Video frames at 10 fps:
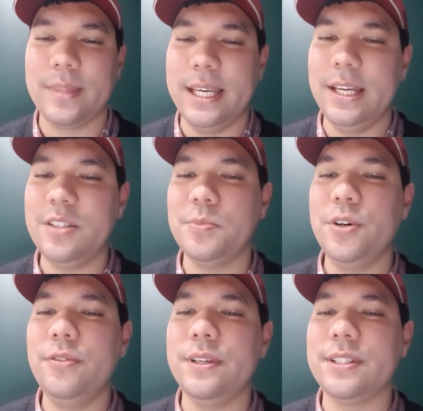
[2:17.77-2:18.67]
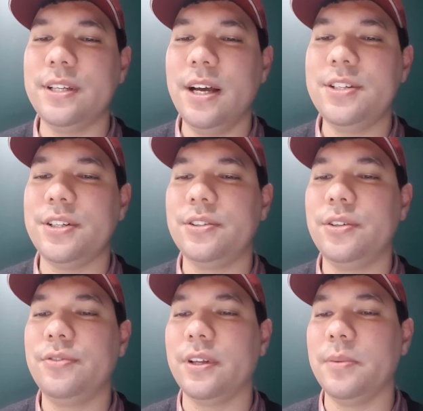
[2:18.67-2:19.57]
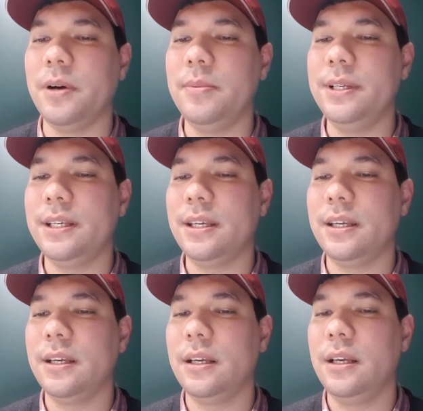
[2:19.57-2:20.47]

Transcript: His move is not general for the public.